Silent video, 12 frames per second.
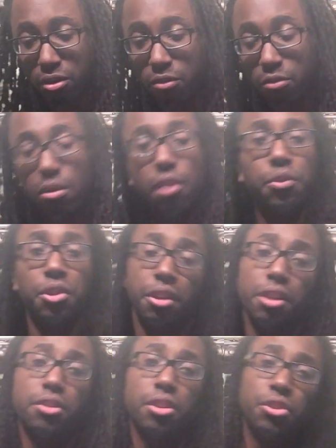So whoever it
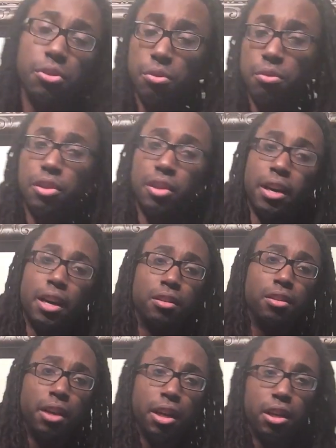is that you decide
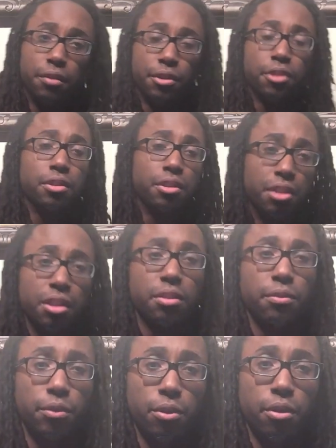to date, if there's a
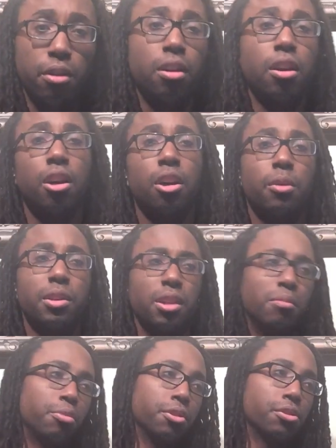season four, which
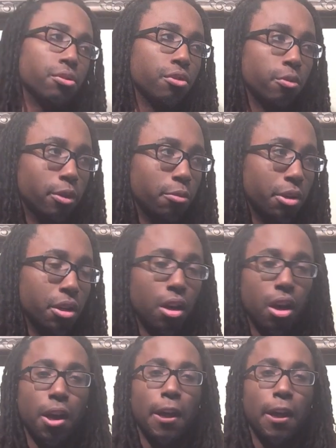I'm pretty sure there will be,